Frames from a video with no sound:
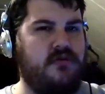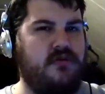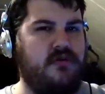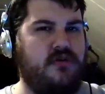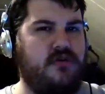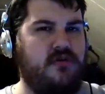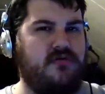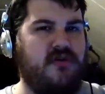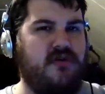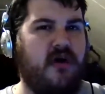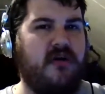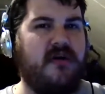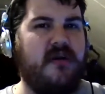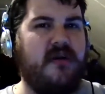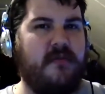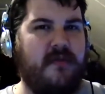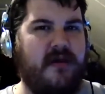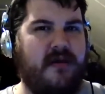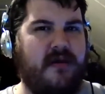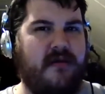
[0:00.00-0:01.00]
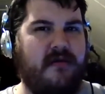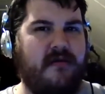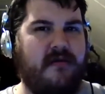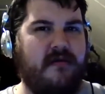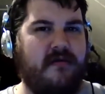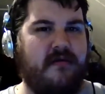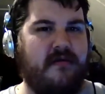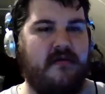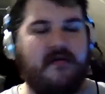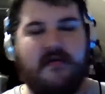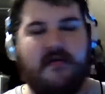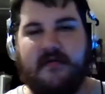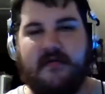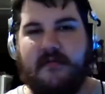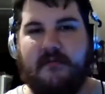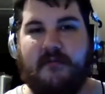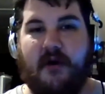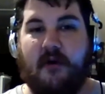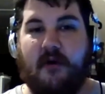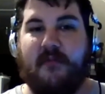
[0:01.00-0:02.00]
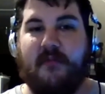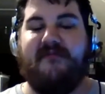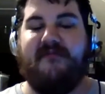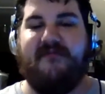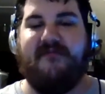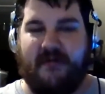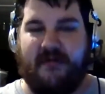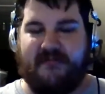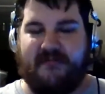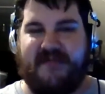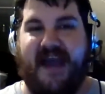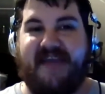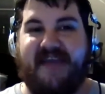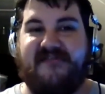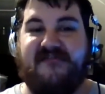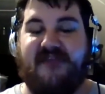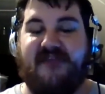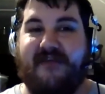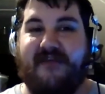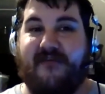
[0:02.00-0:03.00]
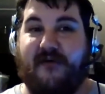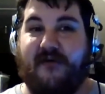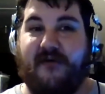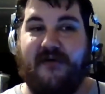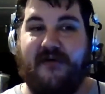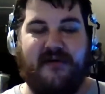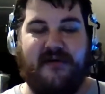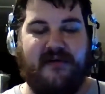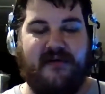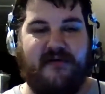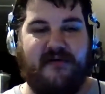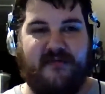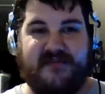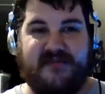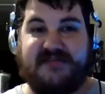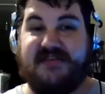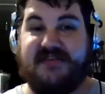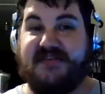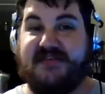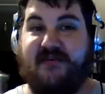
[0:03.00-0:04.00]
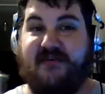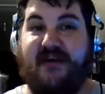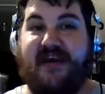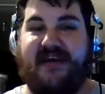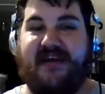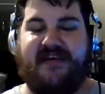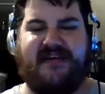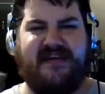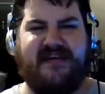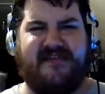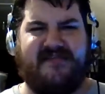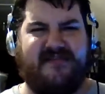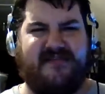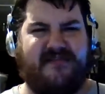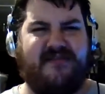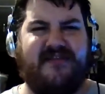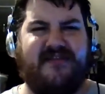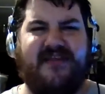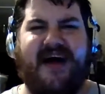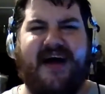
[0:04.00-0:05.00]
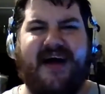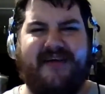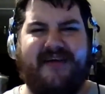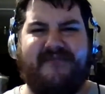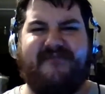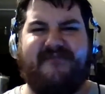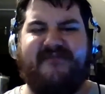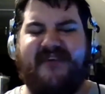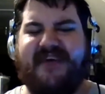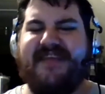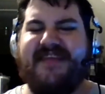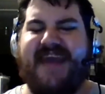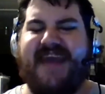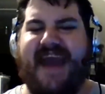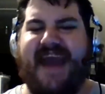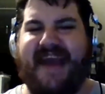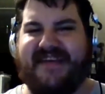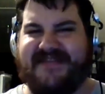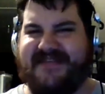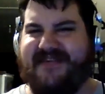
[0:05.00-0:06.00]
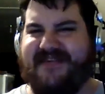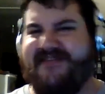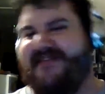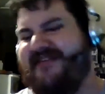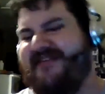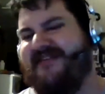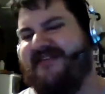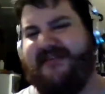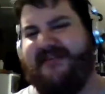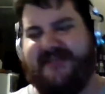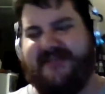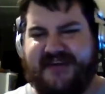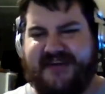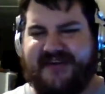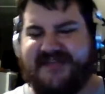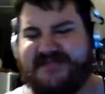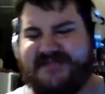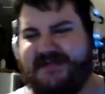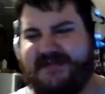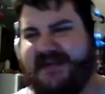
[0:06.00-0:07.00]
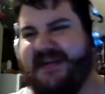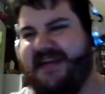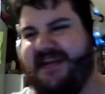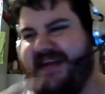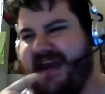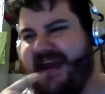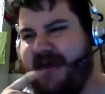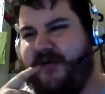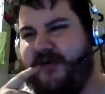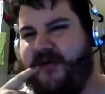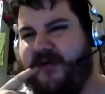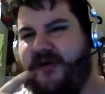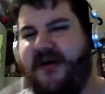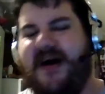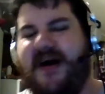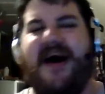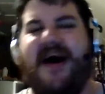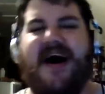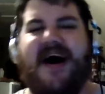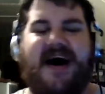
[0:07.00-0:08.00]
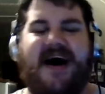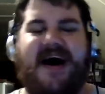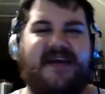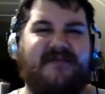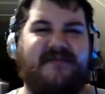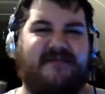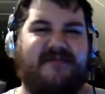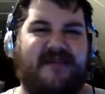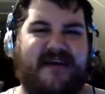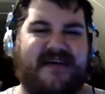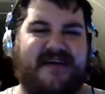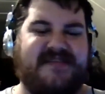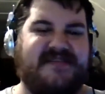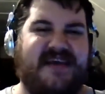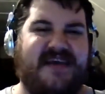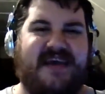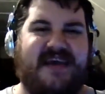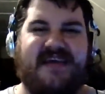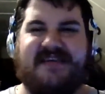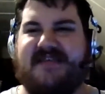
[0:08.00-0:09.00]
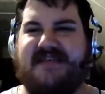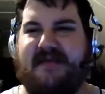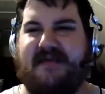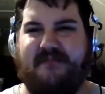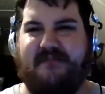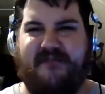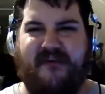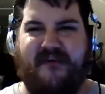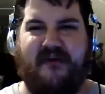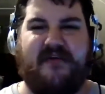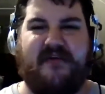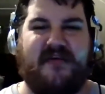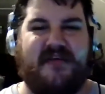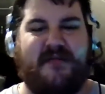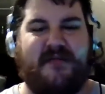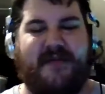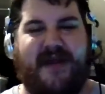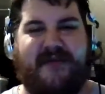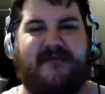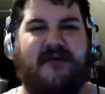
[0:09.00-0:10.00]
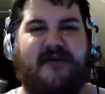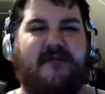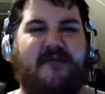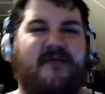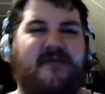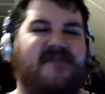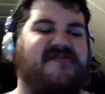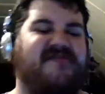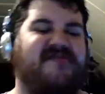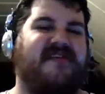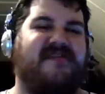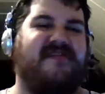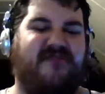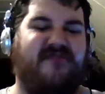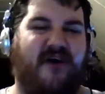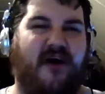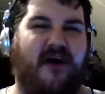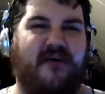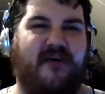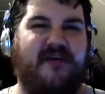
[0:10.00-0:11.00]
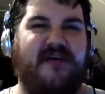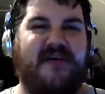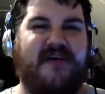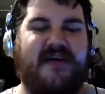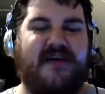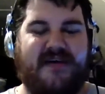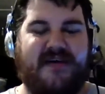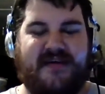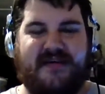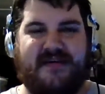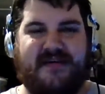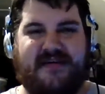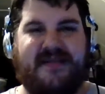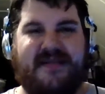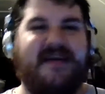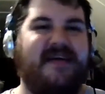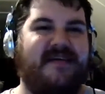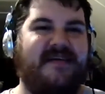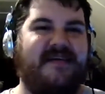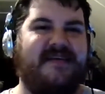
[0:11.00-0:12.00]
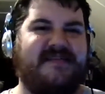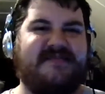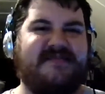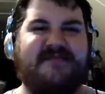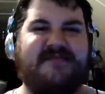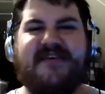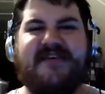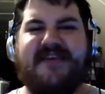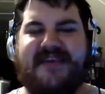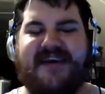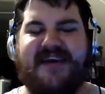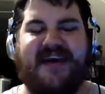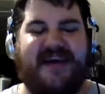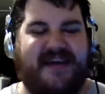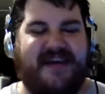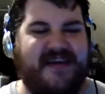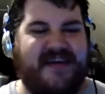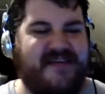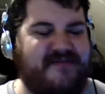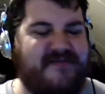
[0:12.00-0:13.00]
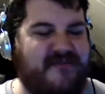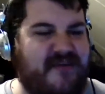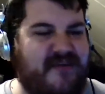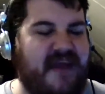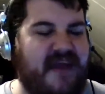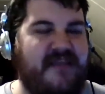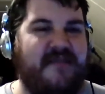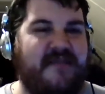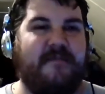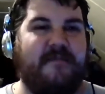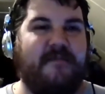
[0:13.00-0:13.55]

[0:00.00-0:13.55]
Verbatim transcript: you talking to me moment from Taxi Driver, which is great because there are a lot of fun gags in there, like Carlito spitting an apple, Heidenreich saying something falling in the background wasn't his fault. It's really good. It's real, and